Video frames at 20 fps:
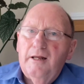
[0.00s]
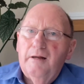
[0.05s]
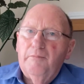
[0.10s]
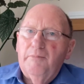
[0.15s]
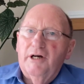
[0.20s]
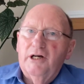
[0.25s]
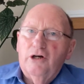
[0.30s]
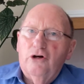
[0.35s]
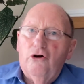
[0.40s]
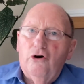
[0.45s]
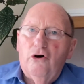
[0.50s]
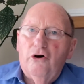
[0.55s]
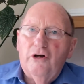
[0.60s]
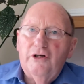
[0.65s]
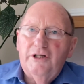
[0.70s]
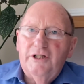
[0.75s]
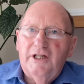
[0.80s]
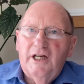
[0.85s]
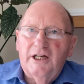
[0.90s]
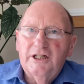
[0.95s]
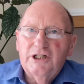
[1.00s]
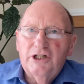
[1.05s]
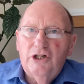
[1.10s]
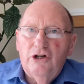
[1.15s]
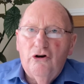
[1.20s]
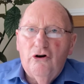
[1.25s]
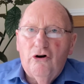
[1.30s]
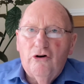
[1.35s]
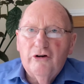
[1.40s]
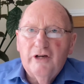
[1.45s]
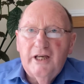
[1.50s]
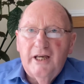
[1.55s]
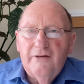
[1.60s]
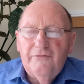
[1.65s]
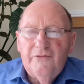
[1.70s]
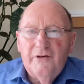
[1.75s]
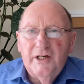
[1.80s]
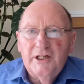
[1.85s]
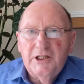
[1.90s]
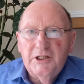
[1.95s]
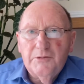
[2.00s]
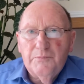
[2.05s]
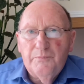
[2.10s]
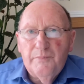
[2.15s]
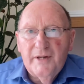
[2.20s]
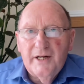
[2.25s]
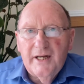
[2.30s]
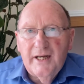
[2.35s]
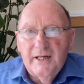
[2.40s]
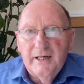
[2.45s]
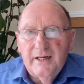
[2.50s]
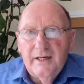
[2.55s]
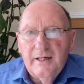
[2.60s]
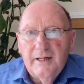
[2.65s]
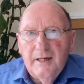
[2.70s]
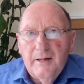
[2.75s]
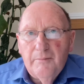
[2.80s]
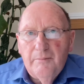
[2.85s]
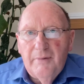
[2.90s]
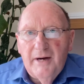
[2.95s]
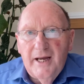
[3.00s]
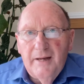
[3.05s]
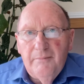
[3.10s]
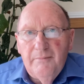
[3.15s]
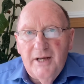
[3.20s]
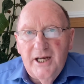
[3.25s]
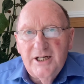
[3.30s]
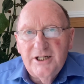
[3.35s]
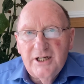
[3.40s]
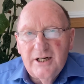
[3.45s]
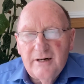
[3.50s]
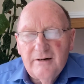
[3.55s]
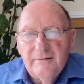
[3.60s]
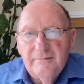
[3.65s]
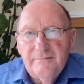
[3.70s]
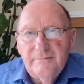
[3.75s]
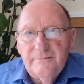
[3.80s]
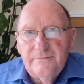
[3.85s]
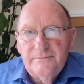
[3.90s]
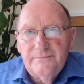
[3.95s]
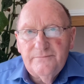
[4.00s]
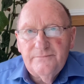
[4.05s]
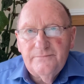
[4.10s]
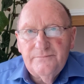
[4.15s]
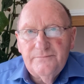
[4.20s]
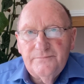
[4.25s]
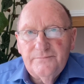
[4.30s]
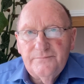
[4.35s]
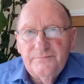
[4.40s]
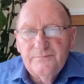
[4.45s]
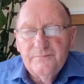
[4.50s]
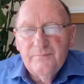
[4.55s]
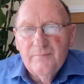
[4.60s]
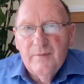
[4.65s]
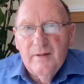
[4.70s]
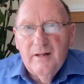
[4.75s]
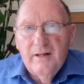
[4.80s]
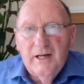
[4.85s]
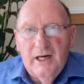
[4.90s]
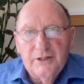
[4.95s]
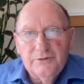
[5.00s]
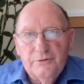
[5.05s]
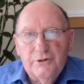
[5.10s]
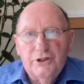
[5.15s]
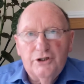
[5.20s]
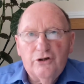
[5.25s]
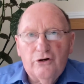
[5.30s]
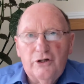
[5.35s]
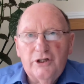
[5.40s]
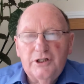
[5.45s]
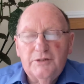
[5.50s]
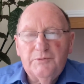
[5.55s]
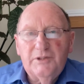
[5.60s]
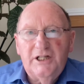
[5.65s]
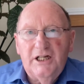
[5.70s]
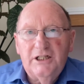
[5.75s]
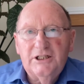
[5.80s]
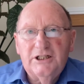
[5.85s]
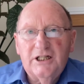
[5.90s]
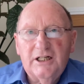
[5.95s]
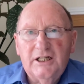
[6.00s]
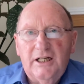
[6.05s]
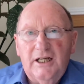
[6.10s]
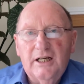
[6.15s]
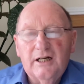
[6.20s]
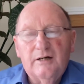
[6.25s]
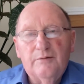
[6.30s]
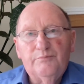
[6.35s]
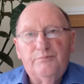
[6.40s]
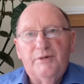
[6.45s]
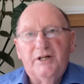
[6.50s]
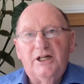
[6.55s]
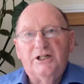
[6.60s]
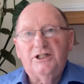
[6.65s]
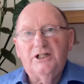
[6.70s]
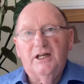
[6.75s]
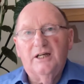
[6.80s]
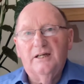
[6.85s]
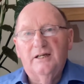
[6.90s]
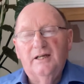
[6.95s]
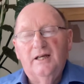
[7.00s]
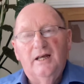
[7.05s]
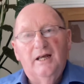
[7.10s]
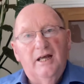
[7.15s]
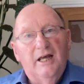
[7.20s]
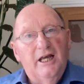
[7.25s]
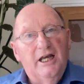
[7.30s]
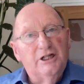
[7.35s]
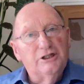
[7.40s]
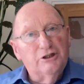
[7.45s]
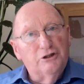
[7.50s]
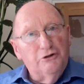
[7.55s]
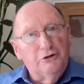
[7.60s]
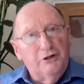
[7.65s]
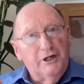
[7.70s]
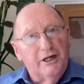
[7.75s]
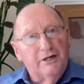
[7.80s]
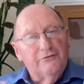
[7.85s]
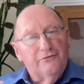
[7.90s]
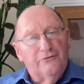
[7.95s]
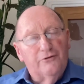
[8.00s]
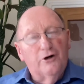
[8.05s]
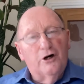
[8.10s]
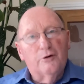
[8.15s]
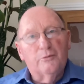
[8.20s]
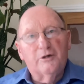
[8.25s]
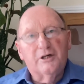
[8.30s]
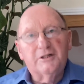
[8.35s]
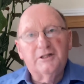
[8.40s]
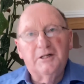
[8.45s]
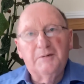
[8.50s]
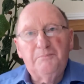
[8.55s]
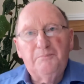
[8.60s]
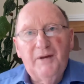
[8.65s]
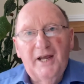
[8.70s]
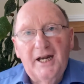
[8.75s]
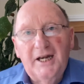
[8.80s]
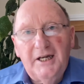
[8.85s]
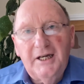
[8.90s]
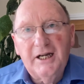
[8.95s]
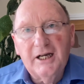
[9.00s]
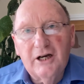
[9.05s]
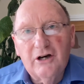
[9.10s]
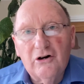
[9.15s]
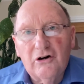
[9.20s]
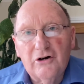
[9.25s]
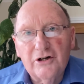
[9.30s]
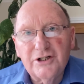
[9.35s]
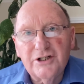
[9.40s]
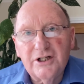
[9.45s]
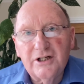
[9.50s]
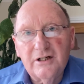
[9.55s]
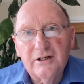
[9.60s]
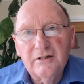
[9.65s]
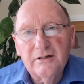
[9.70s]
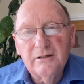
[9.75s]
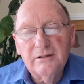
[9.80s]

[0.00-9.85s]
But God does not give his Spirit by measure. That's what John's teaching here and preaching. He's looking forward to Pentecost.